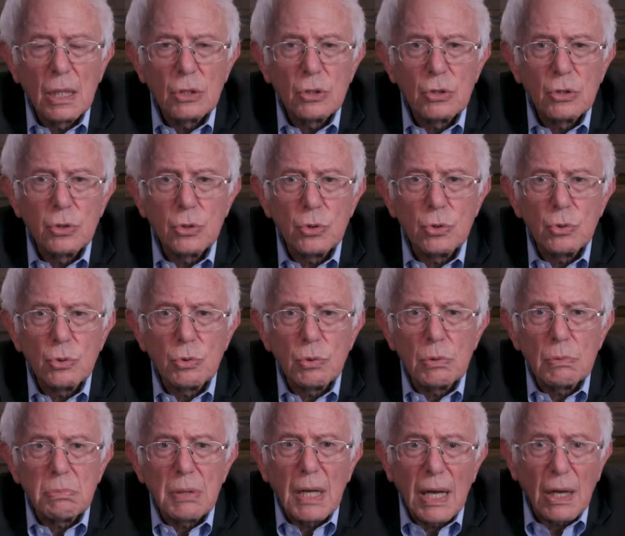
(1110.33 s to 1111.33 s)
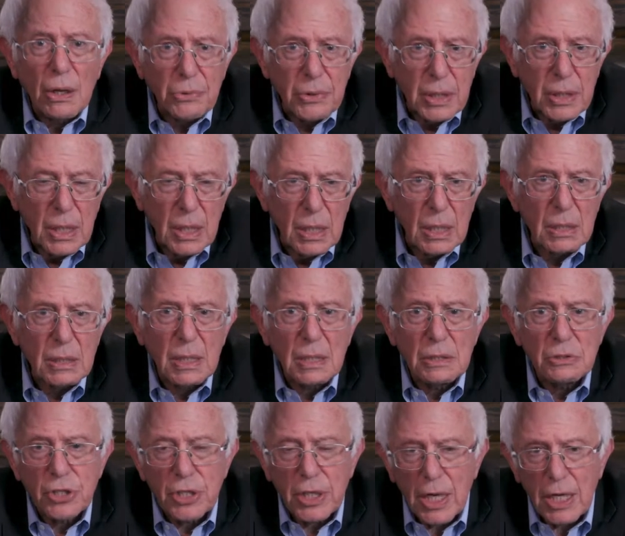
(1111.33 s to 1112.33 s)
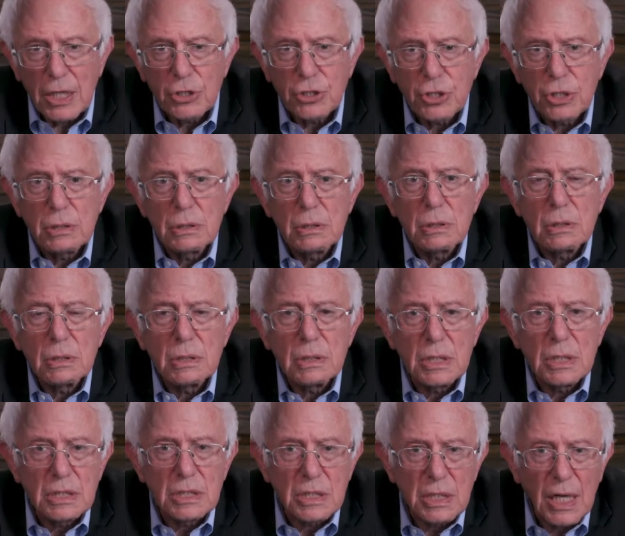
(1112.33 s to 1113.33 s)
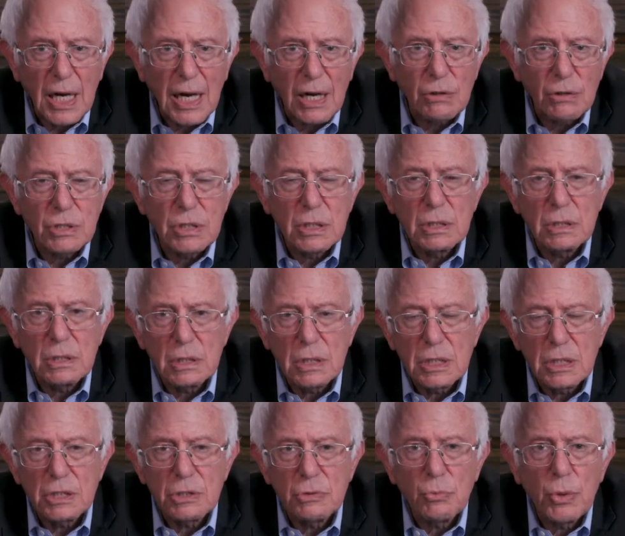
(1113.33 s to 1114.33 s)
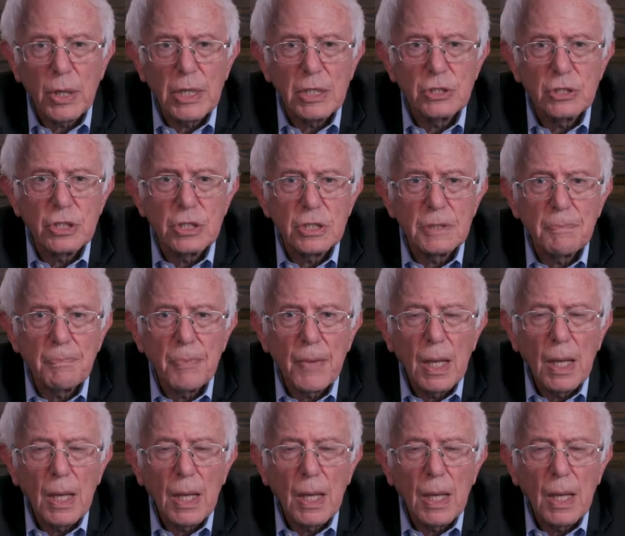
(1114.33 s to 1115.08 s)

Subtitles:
to health care, to education, to decent housing, to decent wages.